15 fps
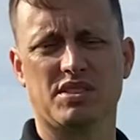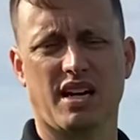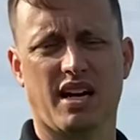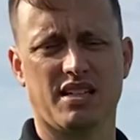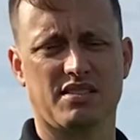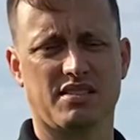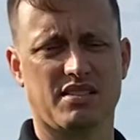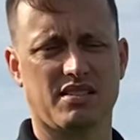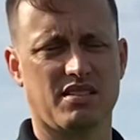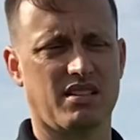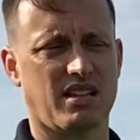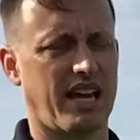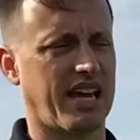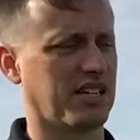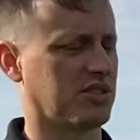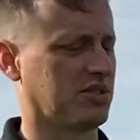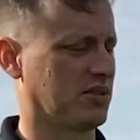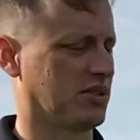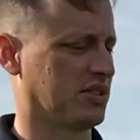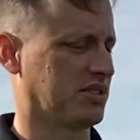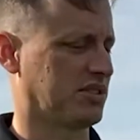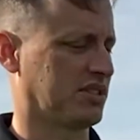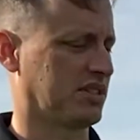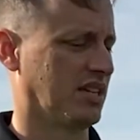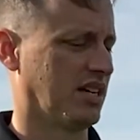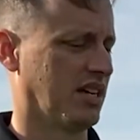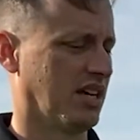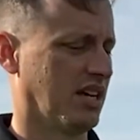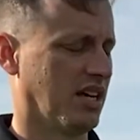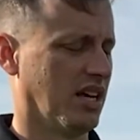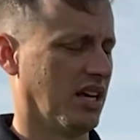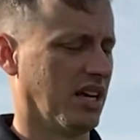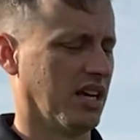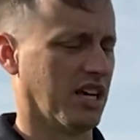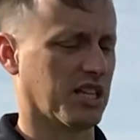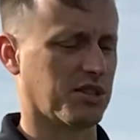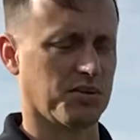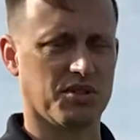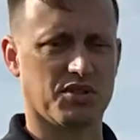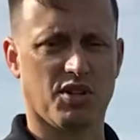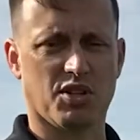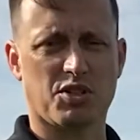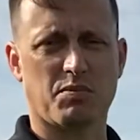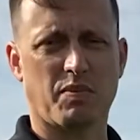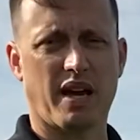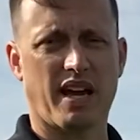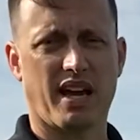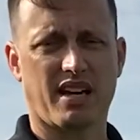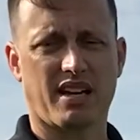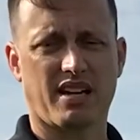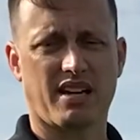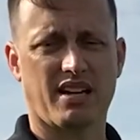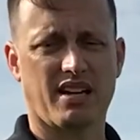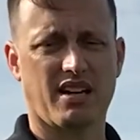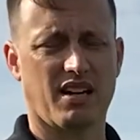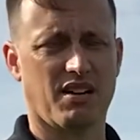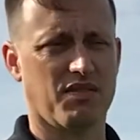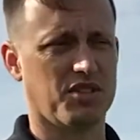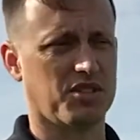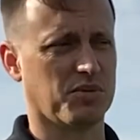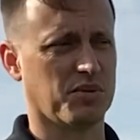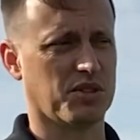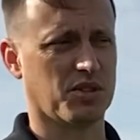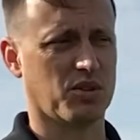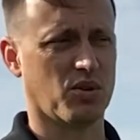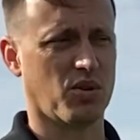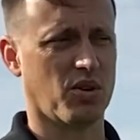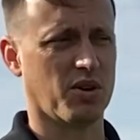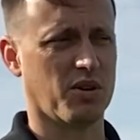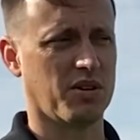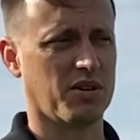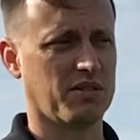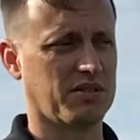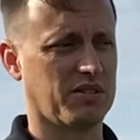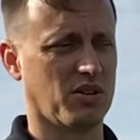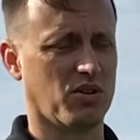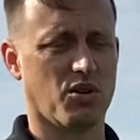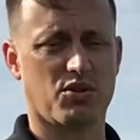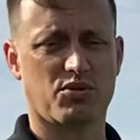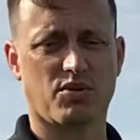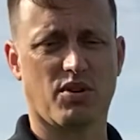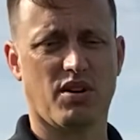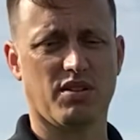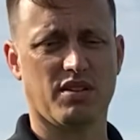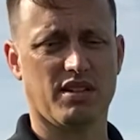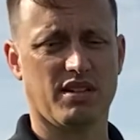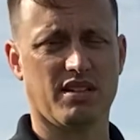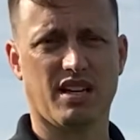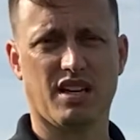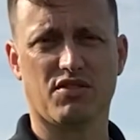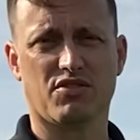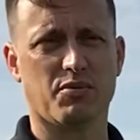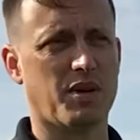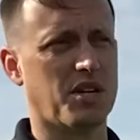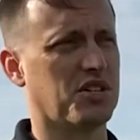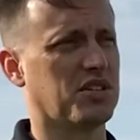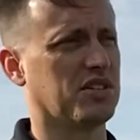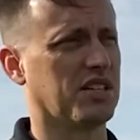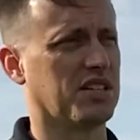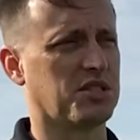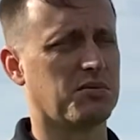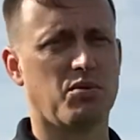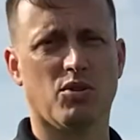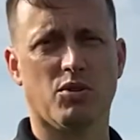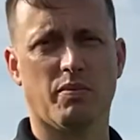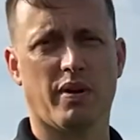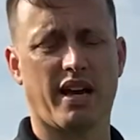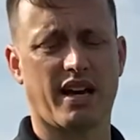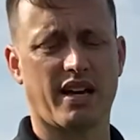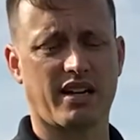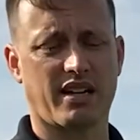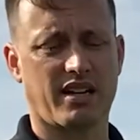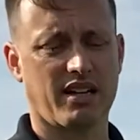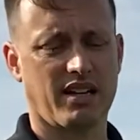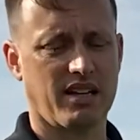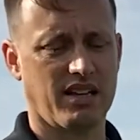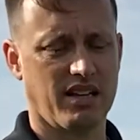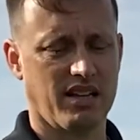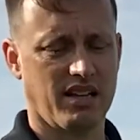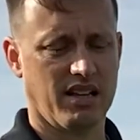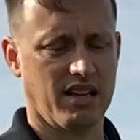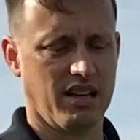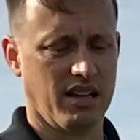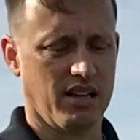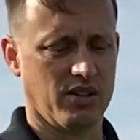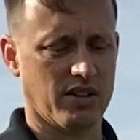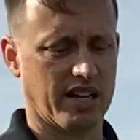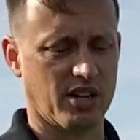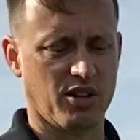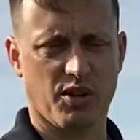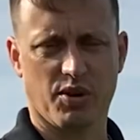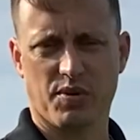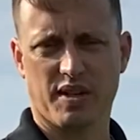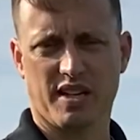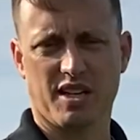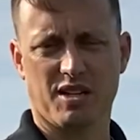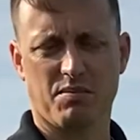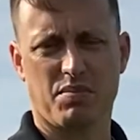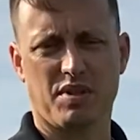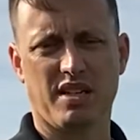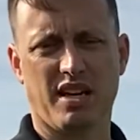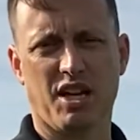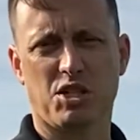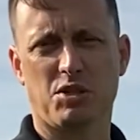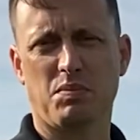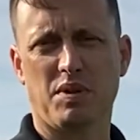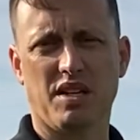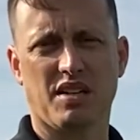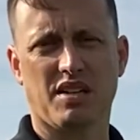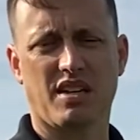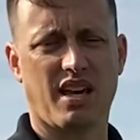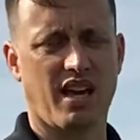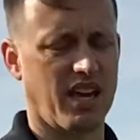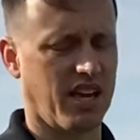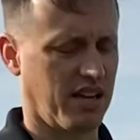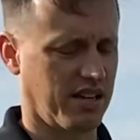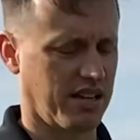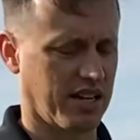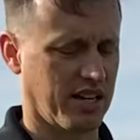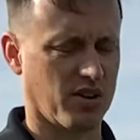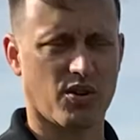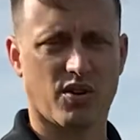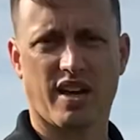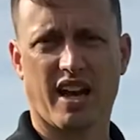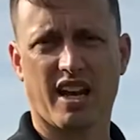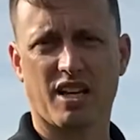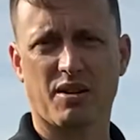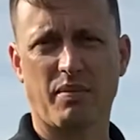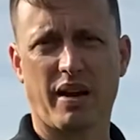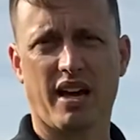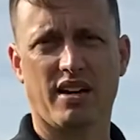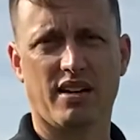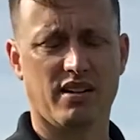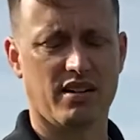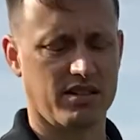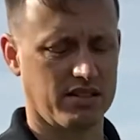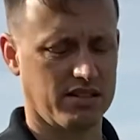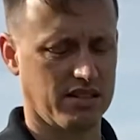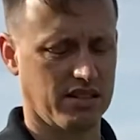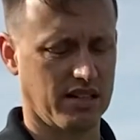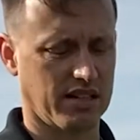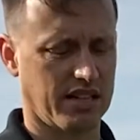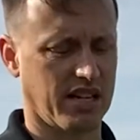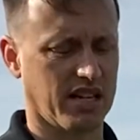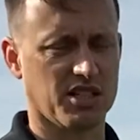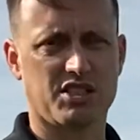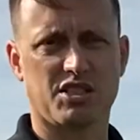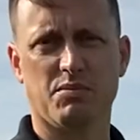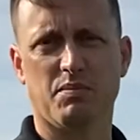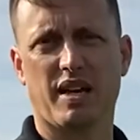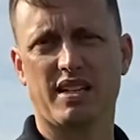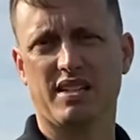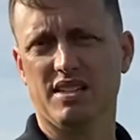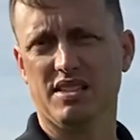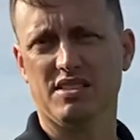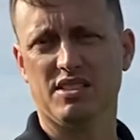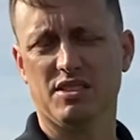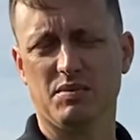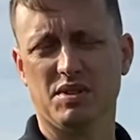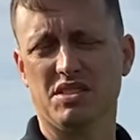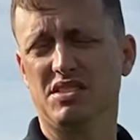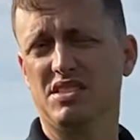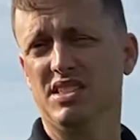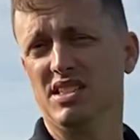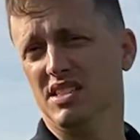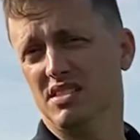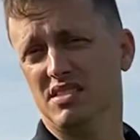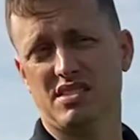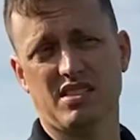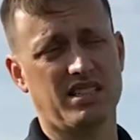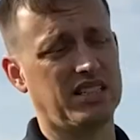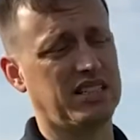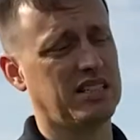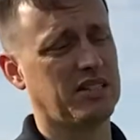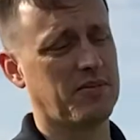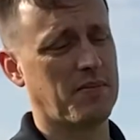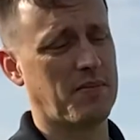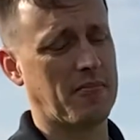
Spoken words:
Wisconsin, Ag Source. Get the results back, visit with the grower, go through all the information that's pulled back. Not only are we getting pH, P and K, getting organic matter, calcium, magnesium, and CEC.